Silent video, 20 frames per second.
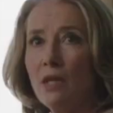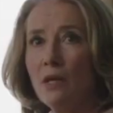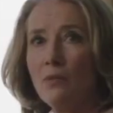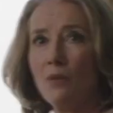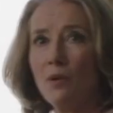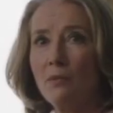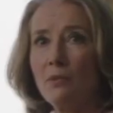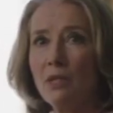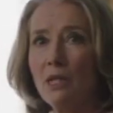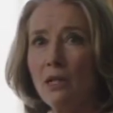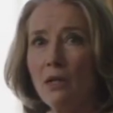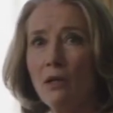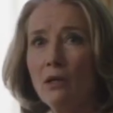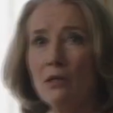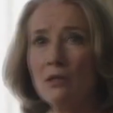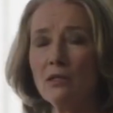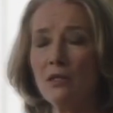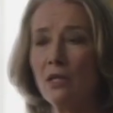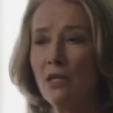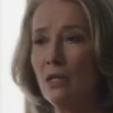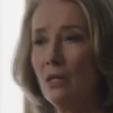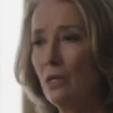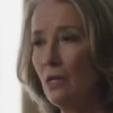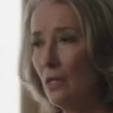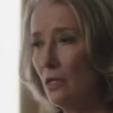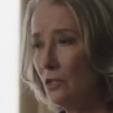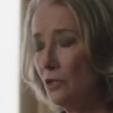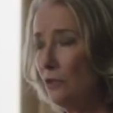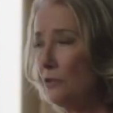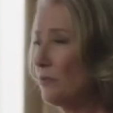says they should go through what they
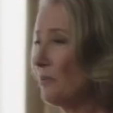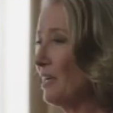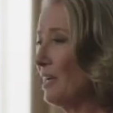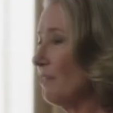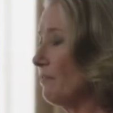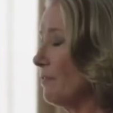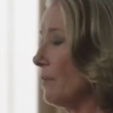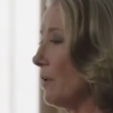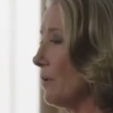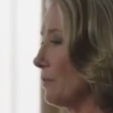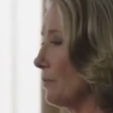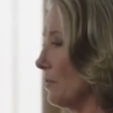are going to do.